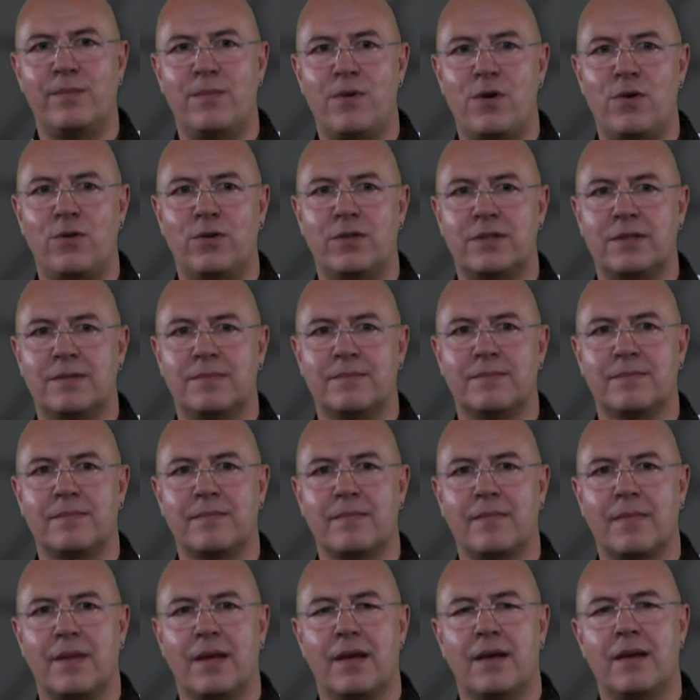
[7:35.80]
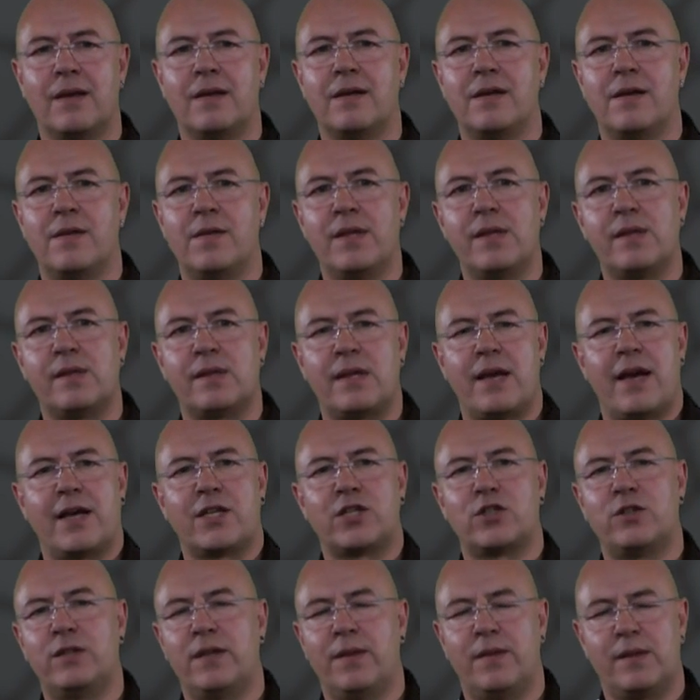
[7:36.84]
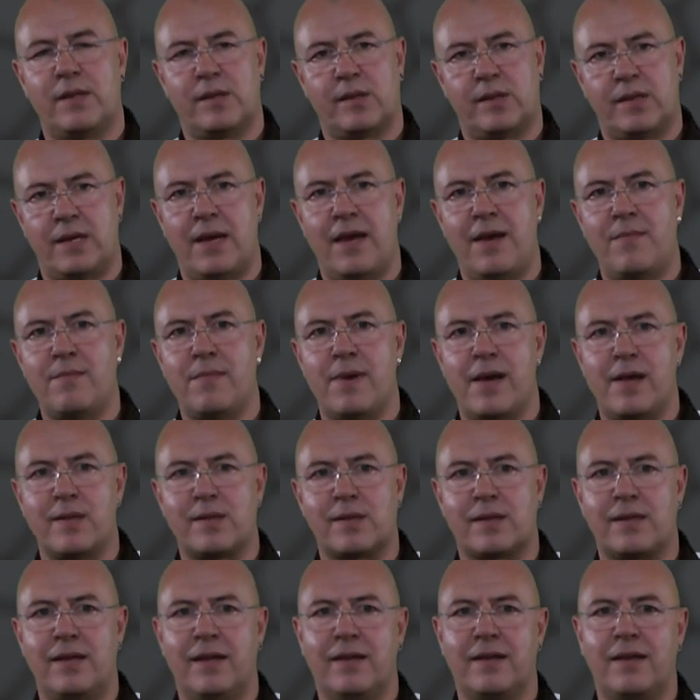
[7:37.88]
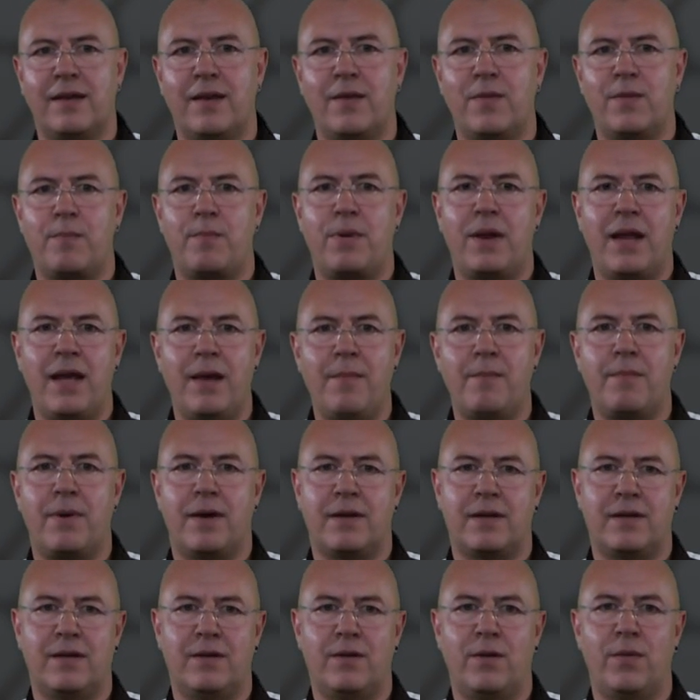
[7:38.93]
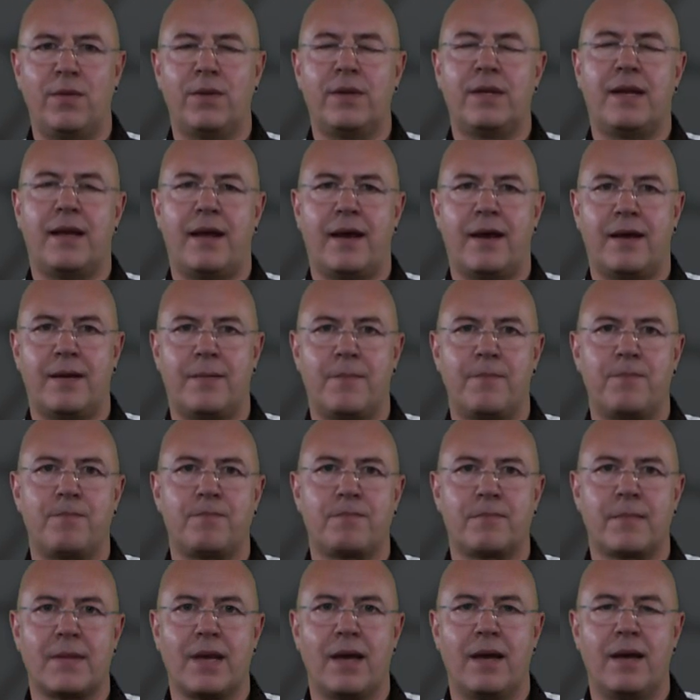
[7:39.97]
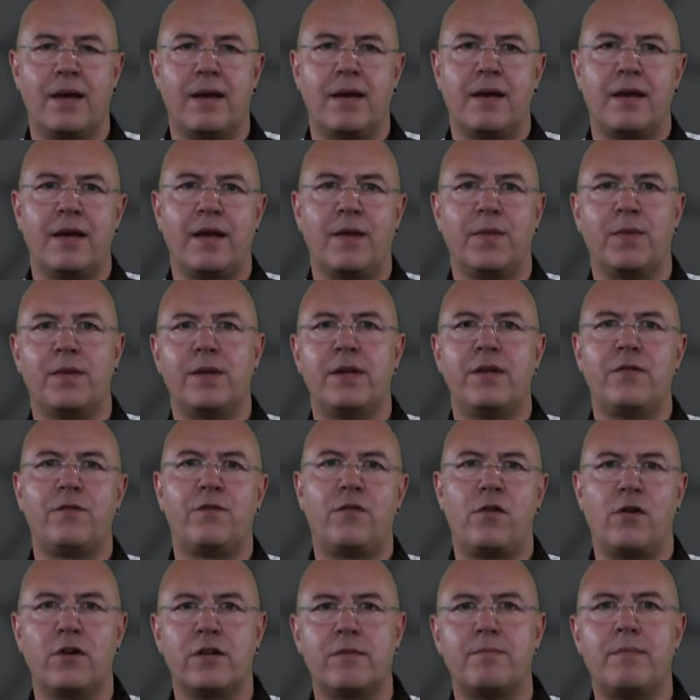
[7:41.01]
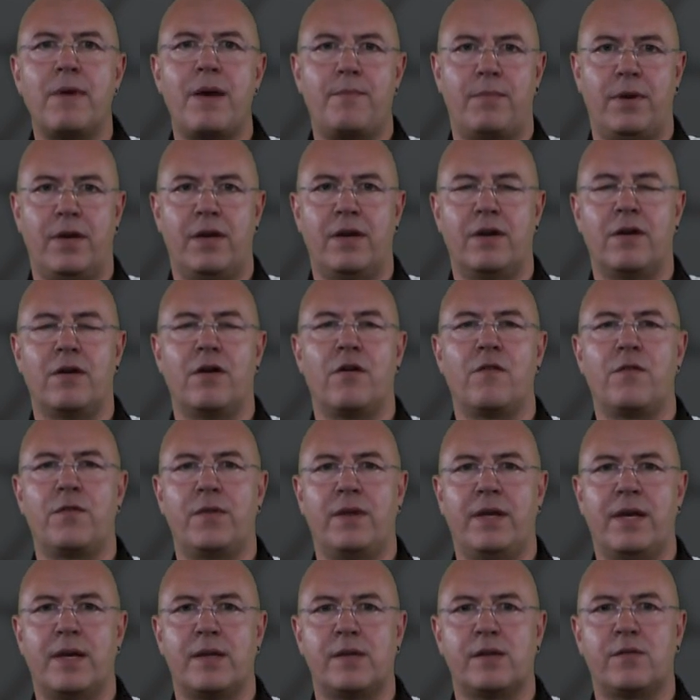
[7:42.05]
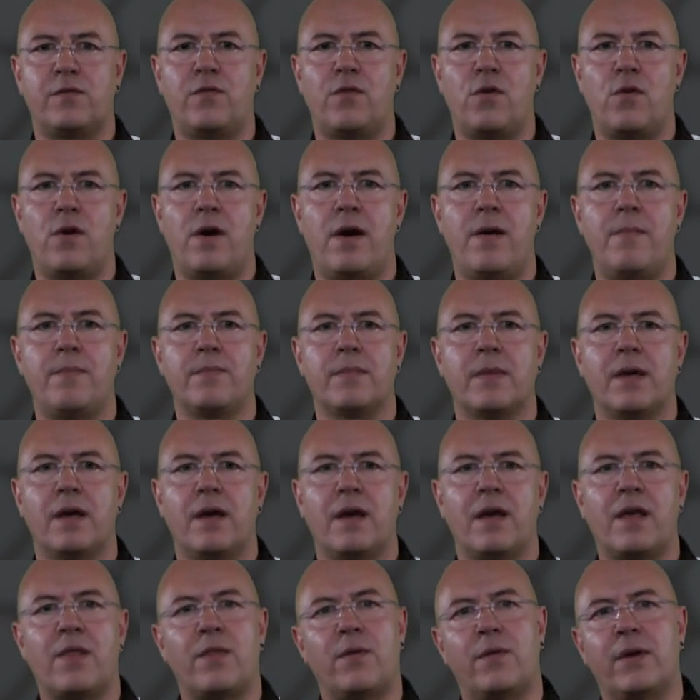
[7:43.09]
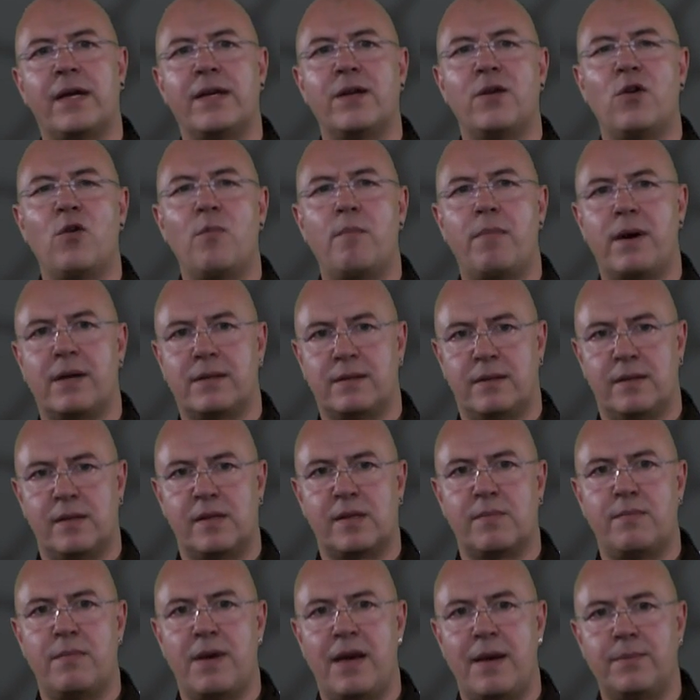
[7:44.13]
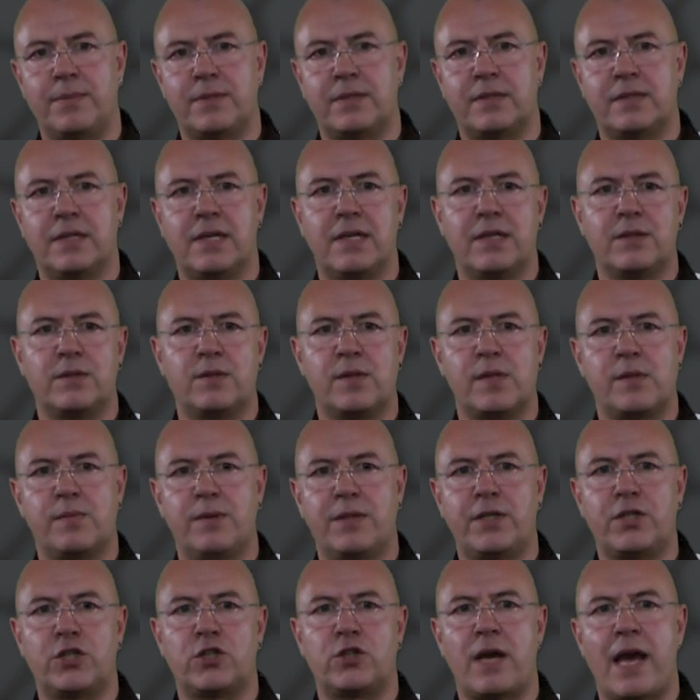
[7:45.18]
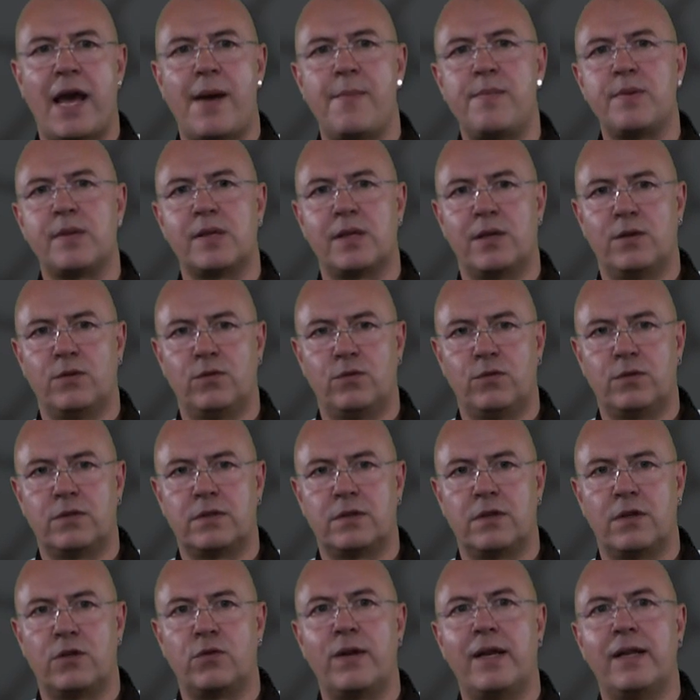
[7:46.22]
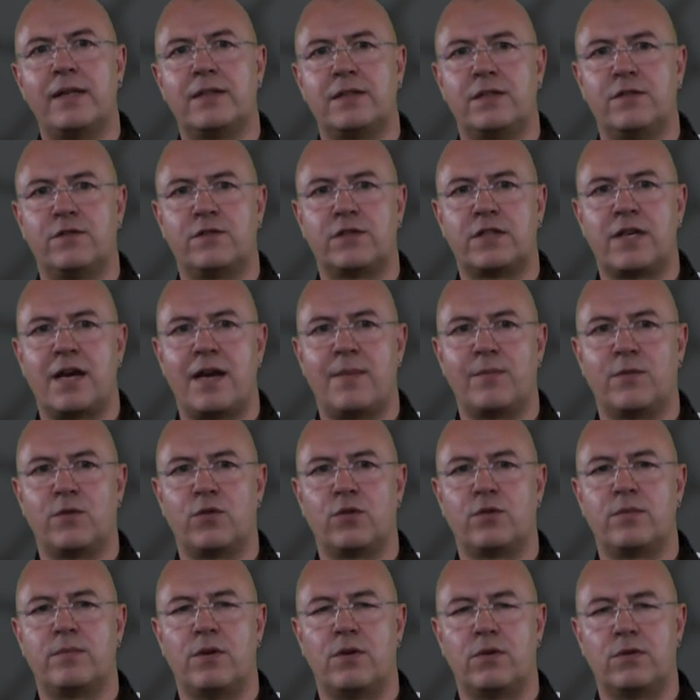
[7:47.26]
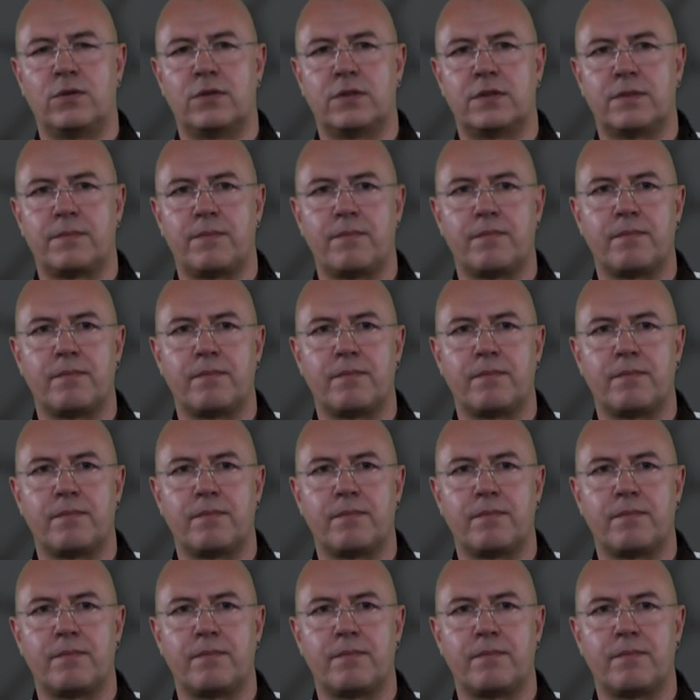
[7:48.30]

mode. This is actually the same as clicking the play button on the deck. In the default mapping of the S4, there are no buttons mapped to switch to absolute or relative timecode mode.